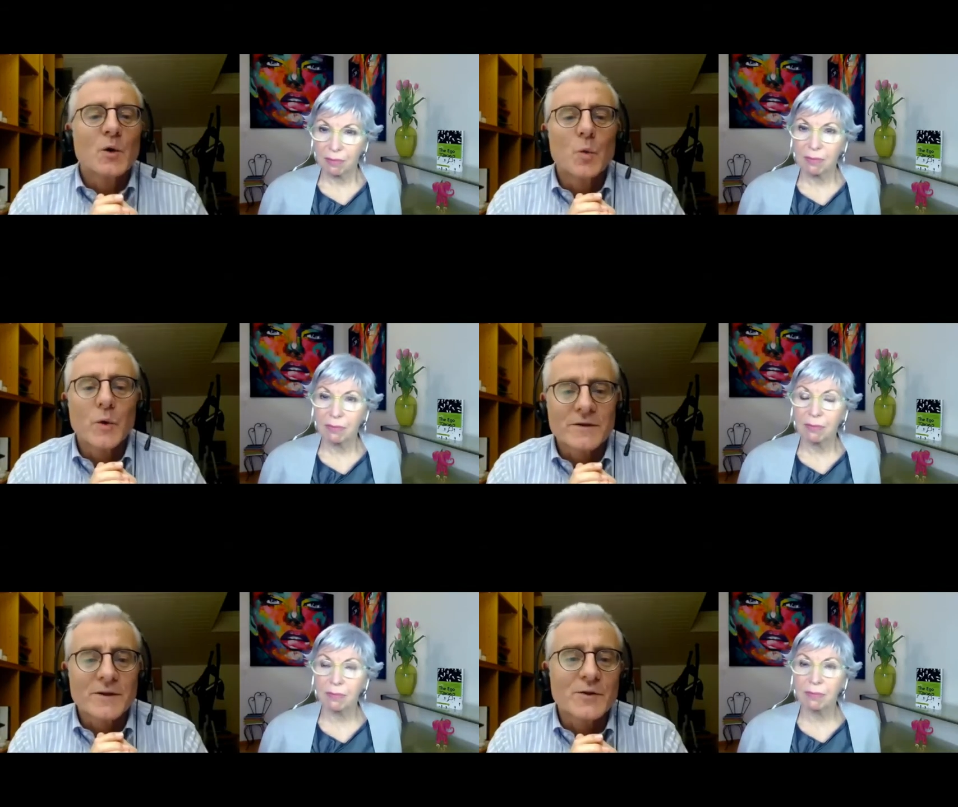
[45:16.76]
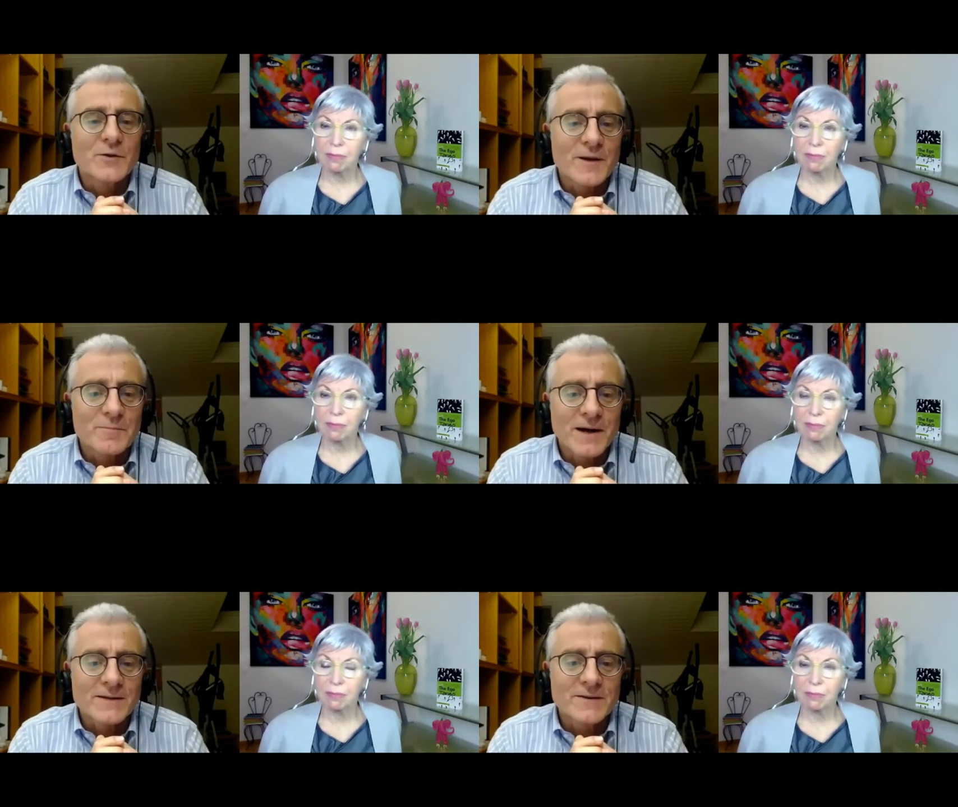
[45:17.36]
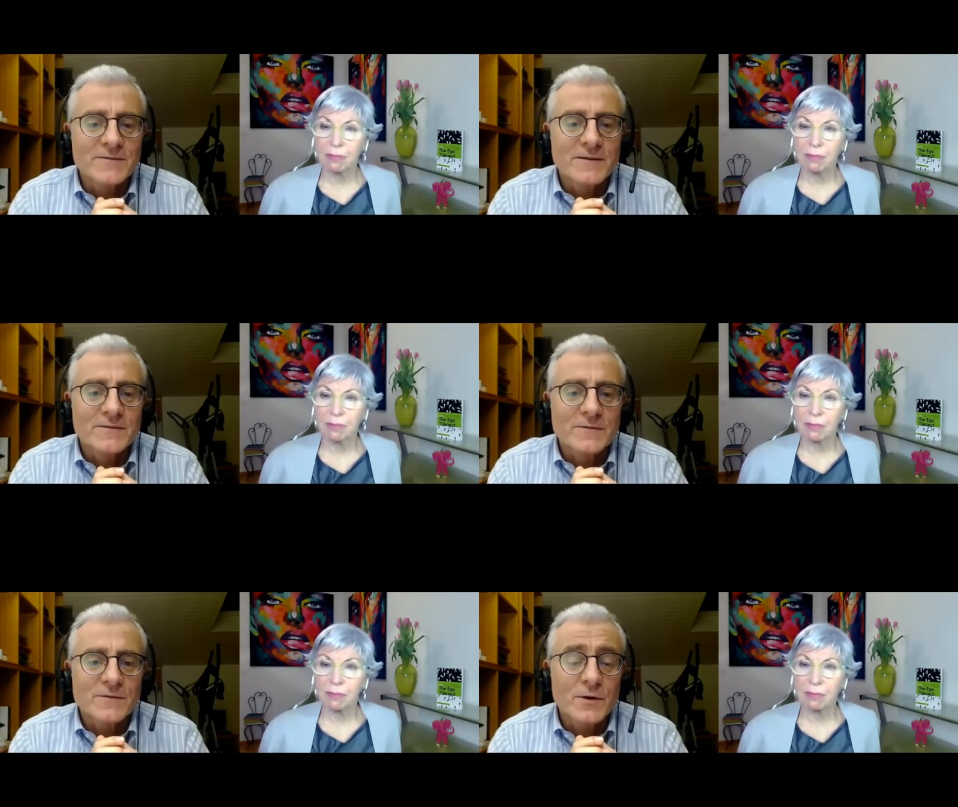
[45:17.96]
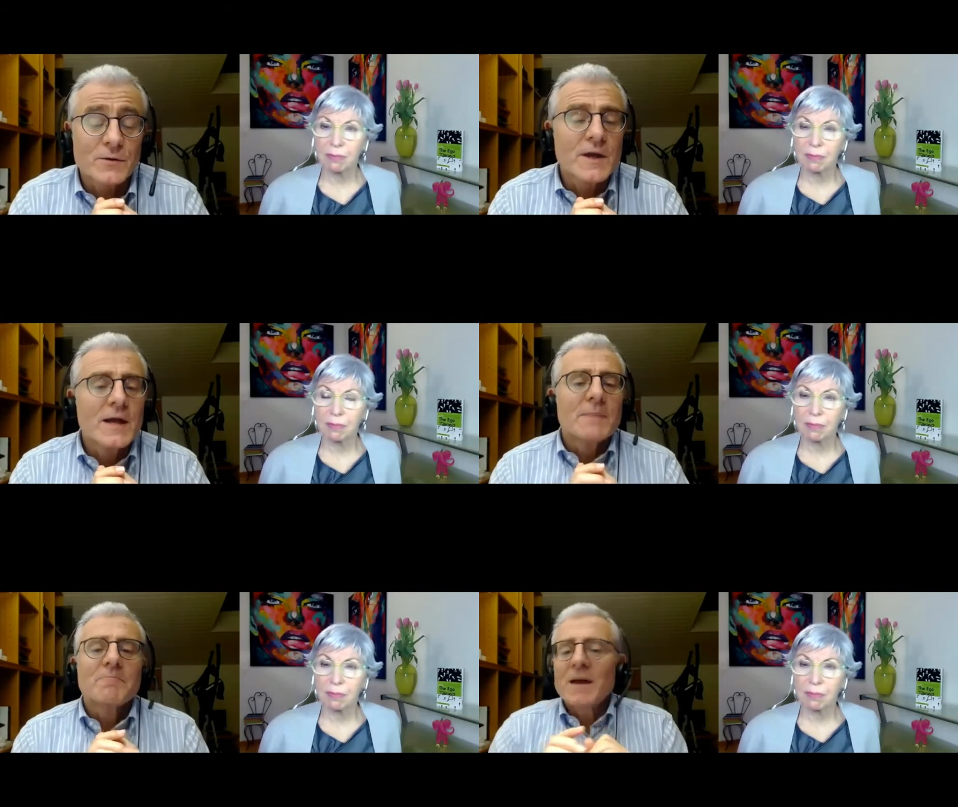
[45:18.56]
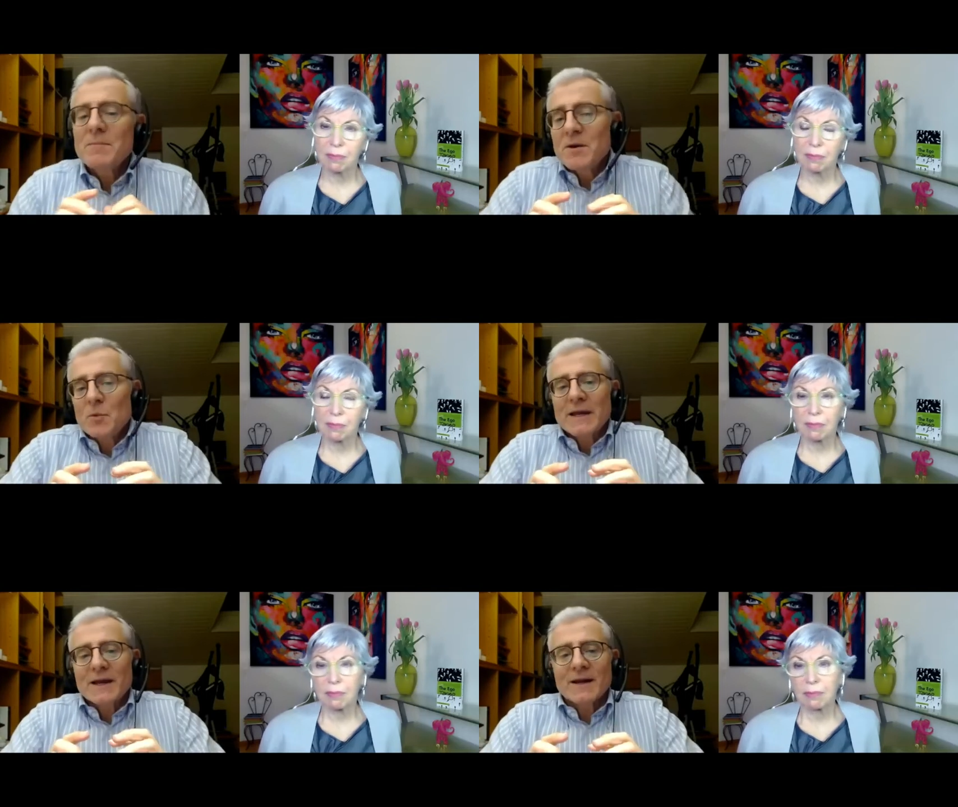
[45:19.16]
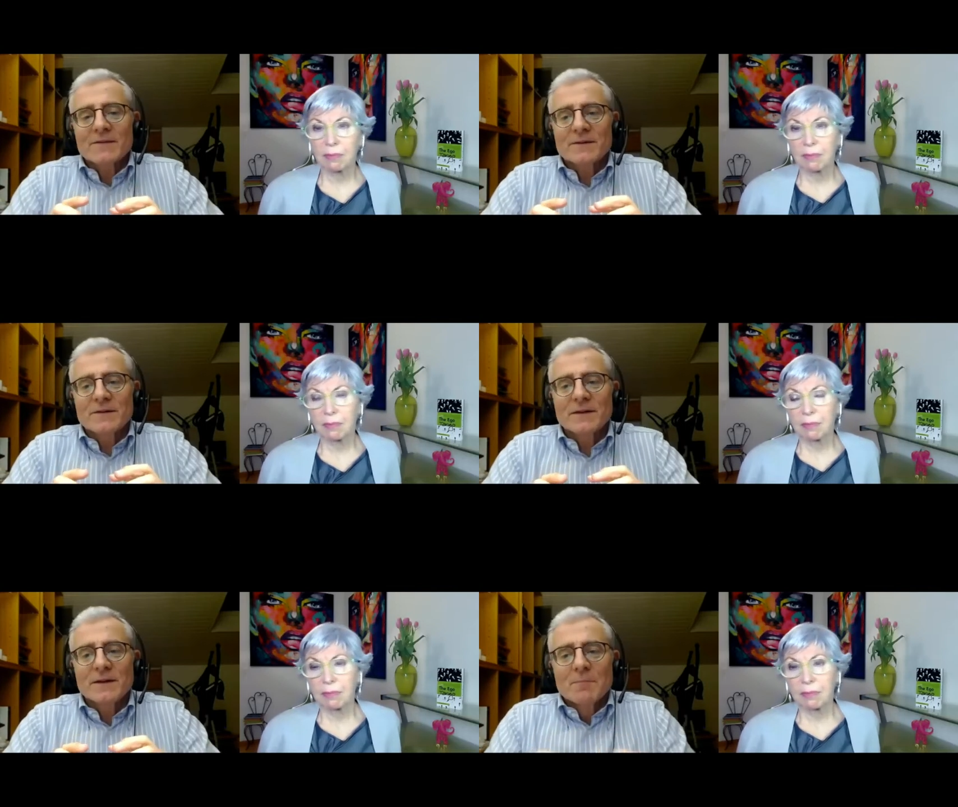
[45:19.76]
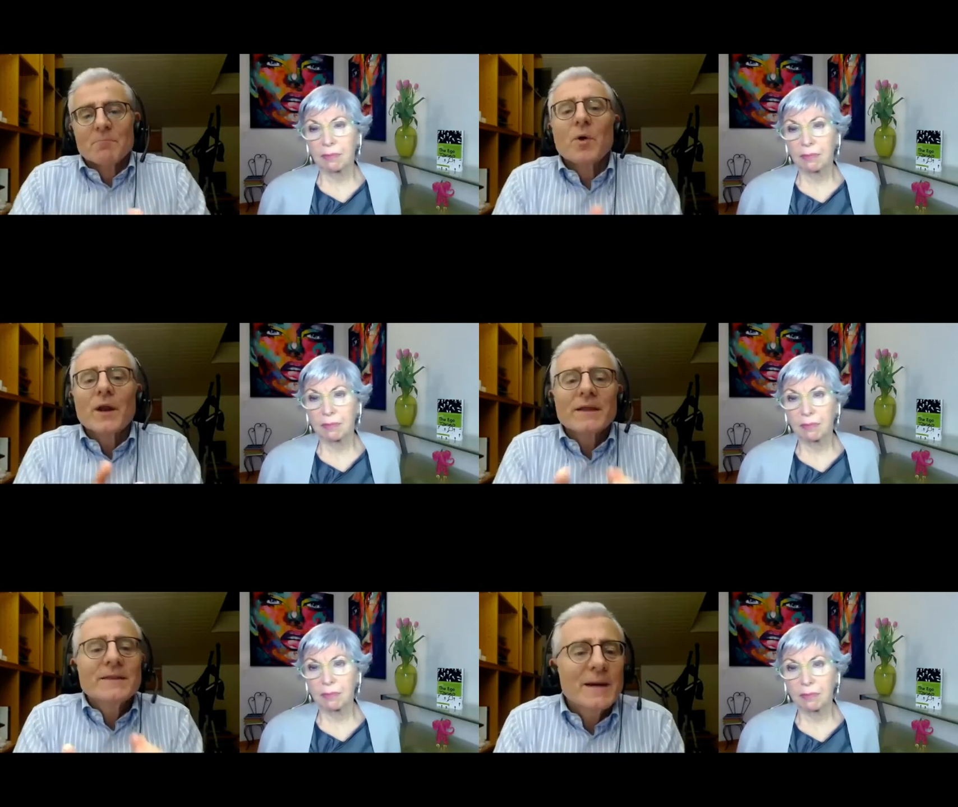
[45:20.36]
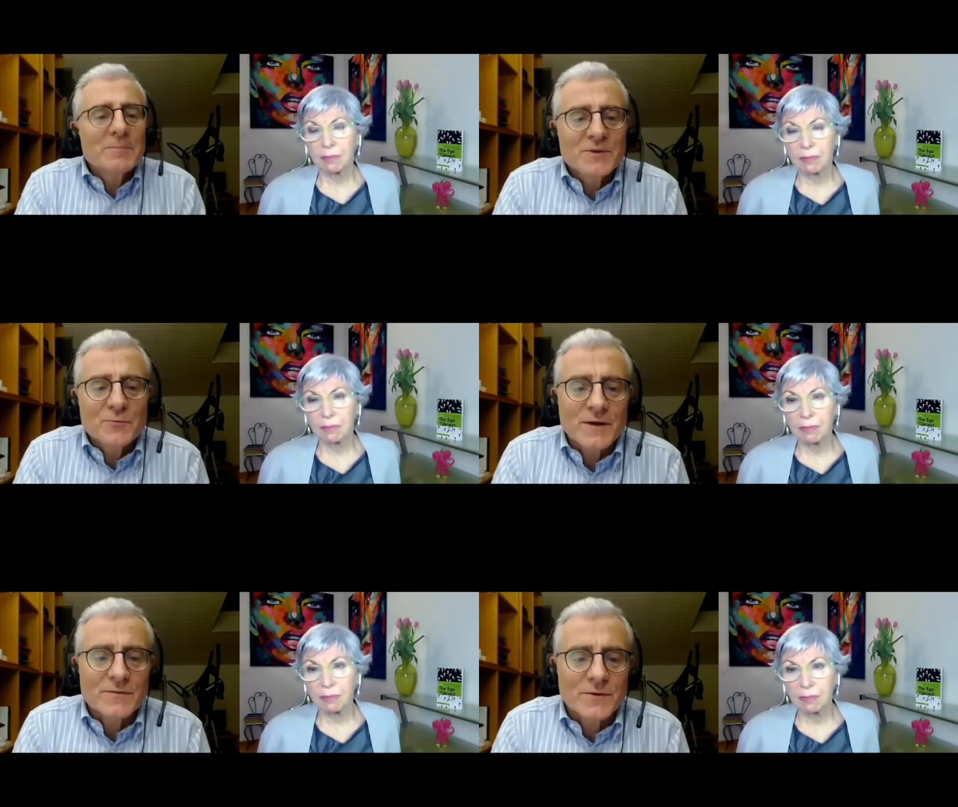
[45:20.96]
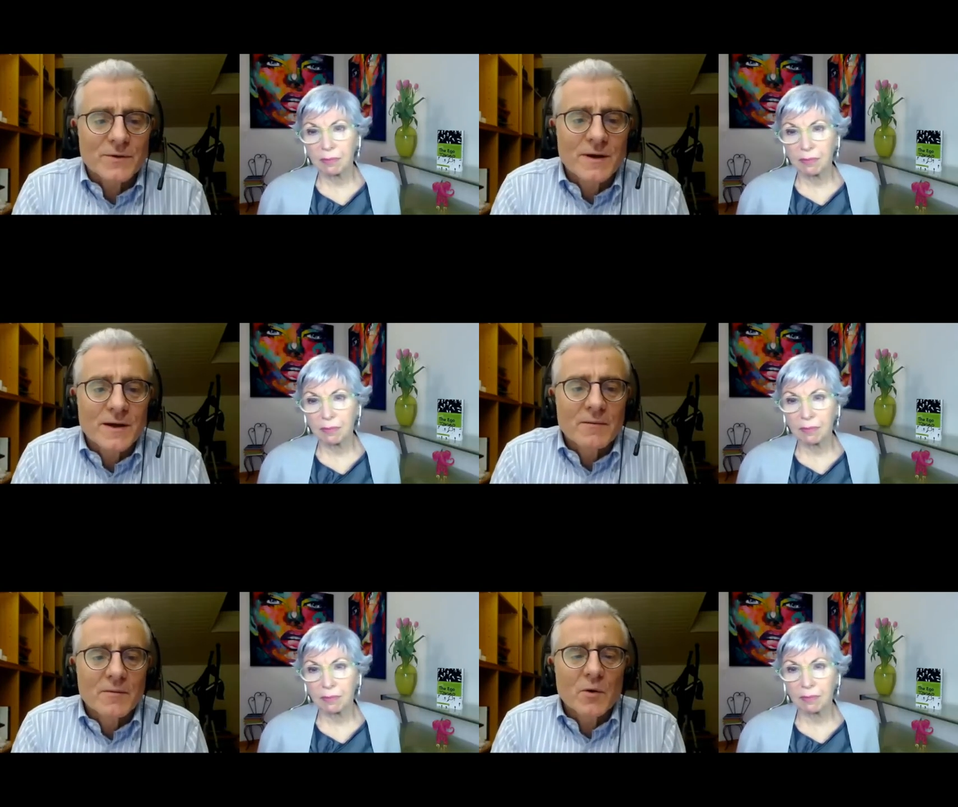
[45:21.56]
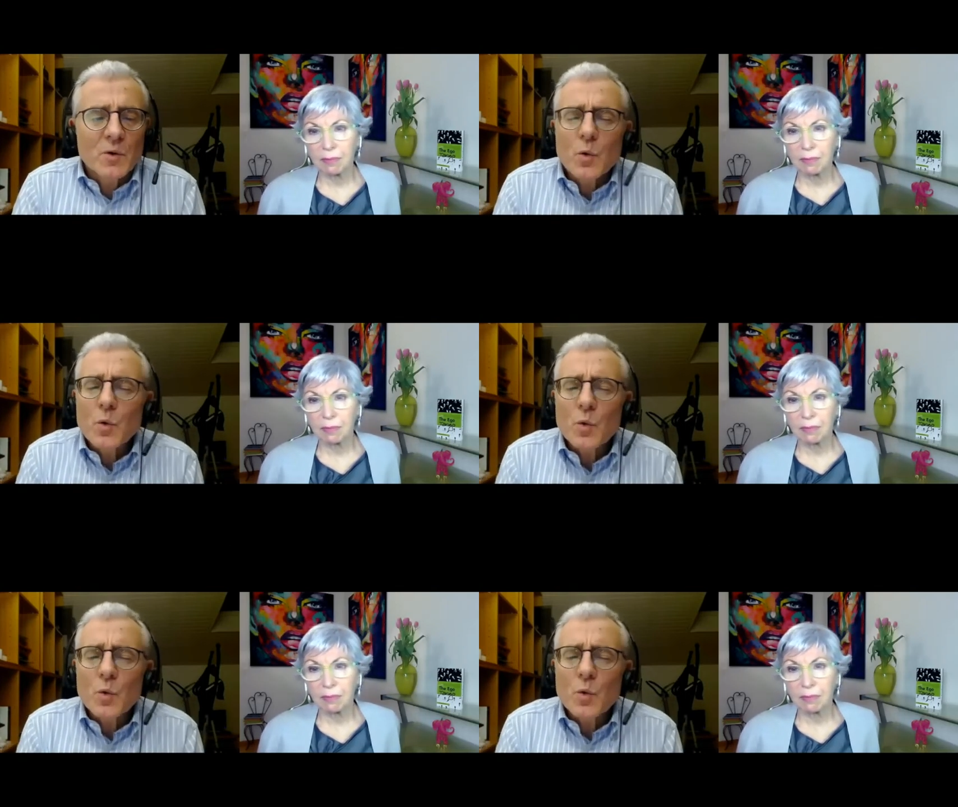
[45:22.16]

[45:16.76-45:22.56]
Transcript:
Speaker 1: what mm-hmm. the other party says is not. Maybe we can ask a more in-depth question. Well,